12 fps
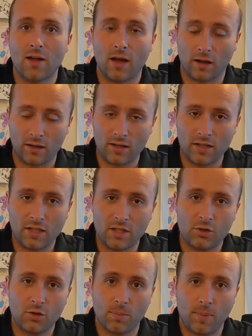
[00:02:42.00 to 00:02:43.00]
I'm going to
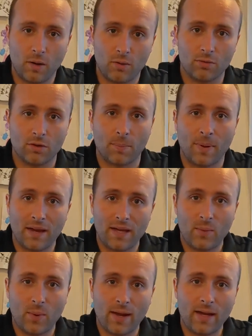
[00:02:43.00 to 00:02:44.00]
teach you about the
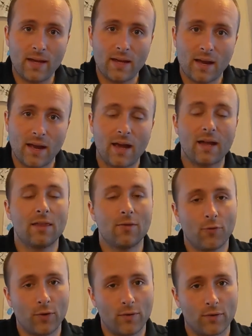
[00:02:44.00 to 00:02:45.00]
paid way and the
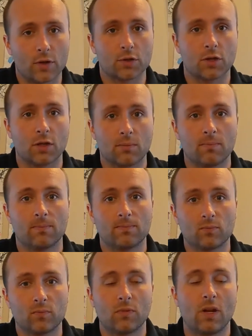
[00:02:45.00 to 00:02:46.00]
free version.
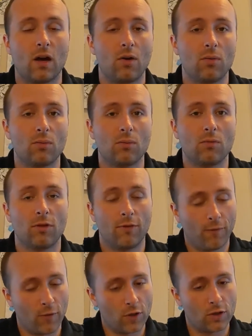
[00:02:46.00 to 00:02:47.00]
Now, the
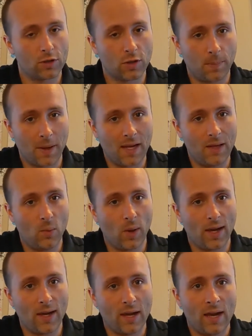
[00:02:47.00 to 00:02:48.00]
paid
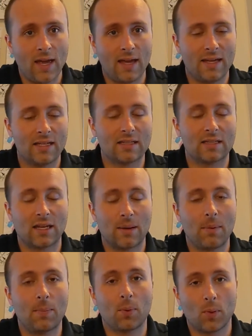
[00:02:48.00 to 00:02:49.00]
way
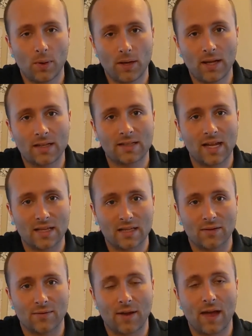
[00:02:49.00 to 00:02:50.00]
can be pretty
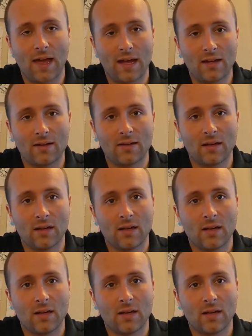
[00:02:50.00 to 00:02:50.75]
extensive, and